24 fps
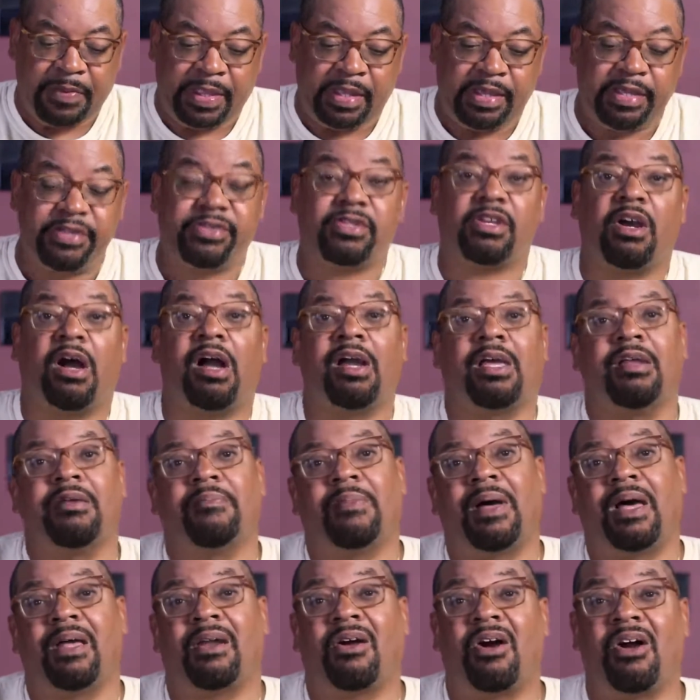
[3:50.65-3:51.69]
He's talking
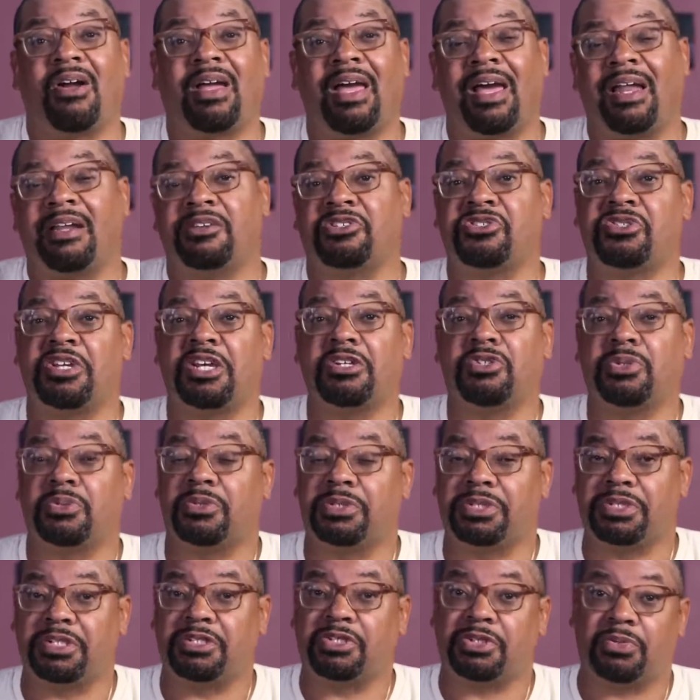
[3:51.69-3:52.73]
about all kind of sexual
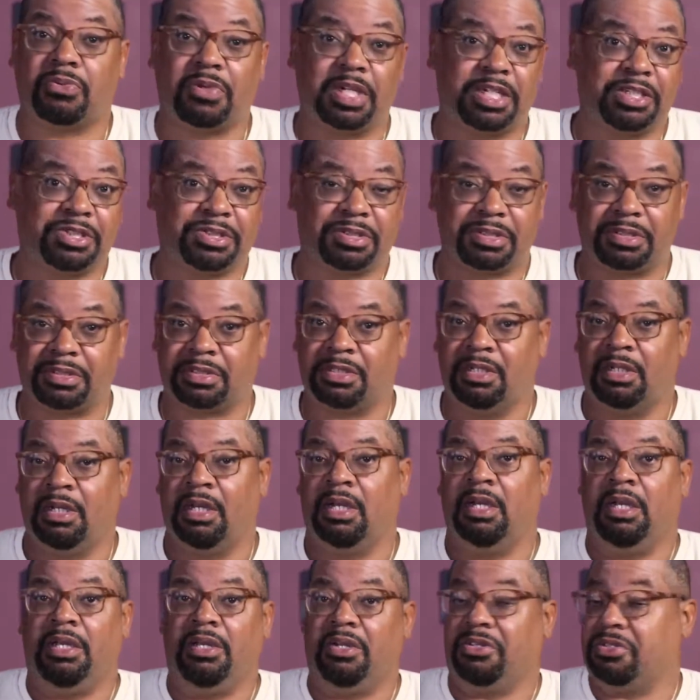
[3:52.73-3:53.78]
situations.
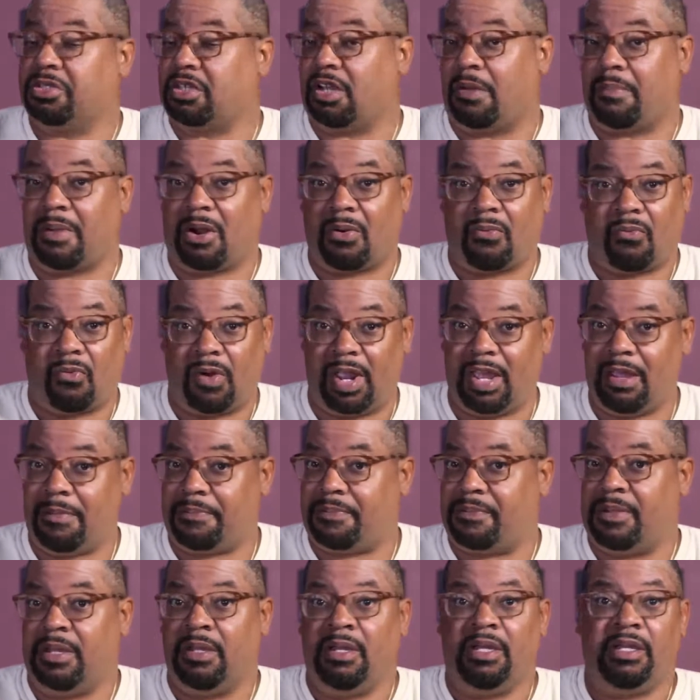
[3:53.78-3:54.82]
He's talking about
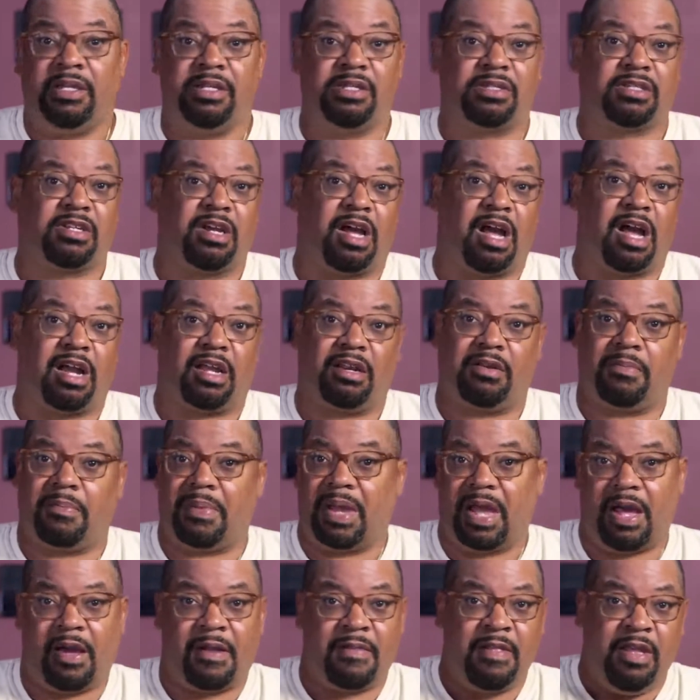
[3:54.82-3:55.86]
rape. He's talking
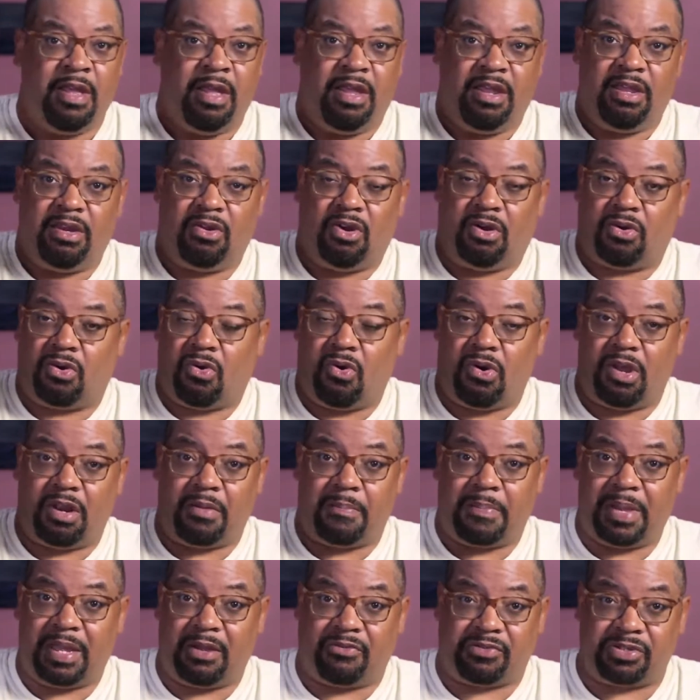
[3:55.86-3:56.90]
about, going to
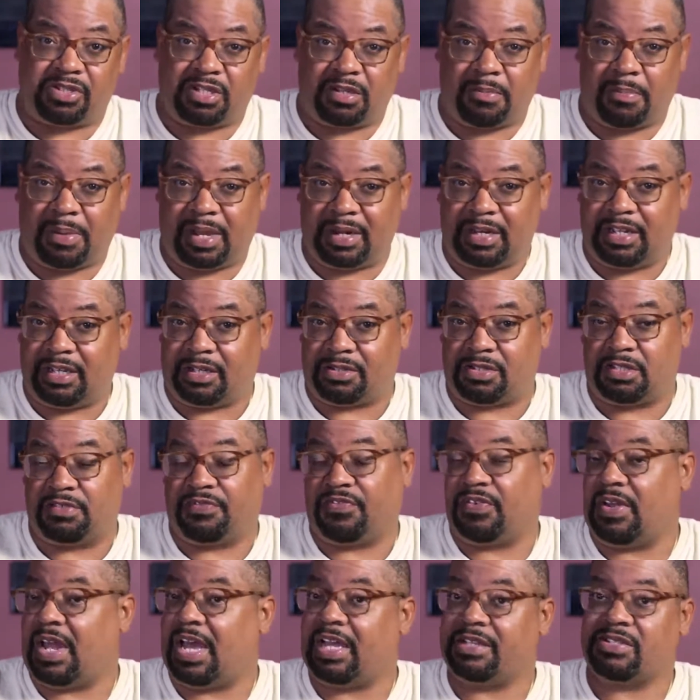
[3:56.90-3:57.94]
bed with somebody else's
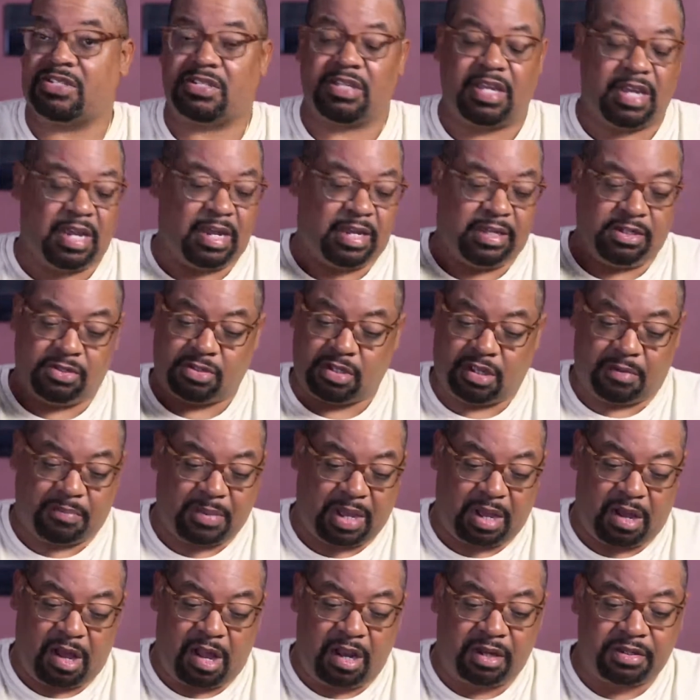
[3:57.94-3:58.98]
fiance. He's talking
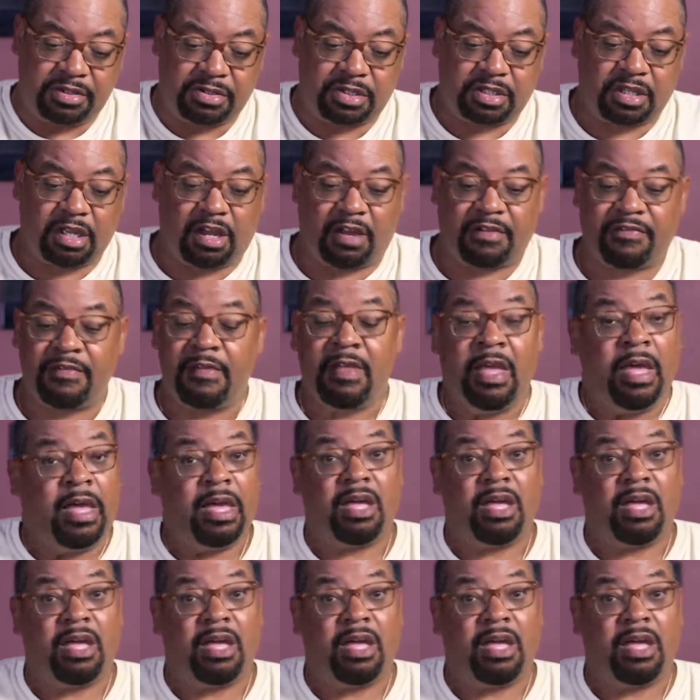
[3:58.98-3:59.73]
about all this stuff.